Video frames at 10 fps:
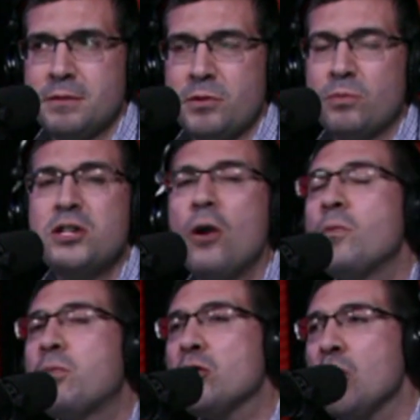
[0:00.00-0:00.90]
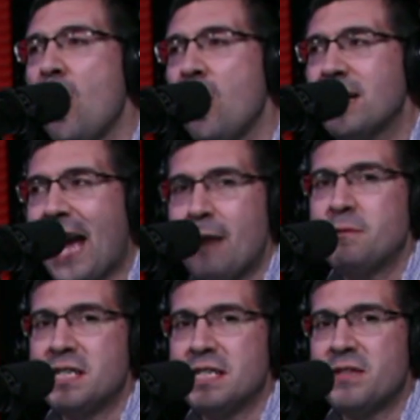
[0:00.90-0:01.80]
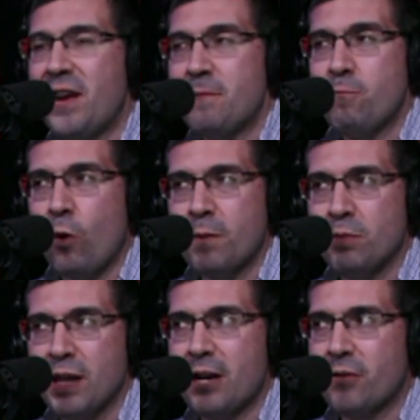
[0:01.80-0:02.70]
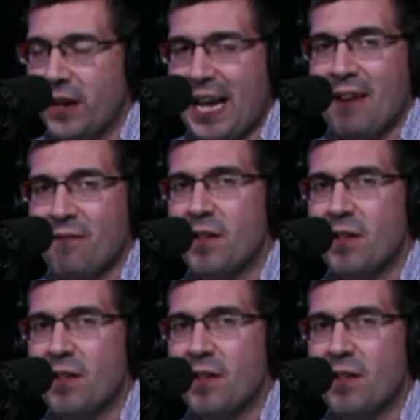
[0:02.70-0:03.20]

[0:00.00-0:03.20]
There was no prolonged absence of any one player that gave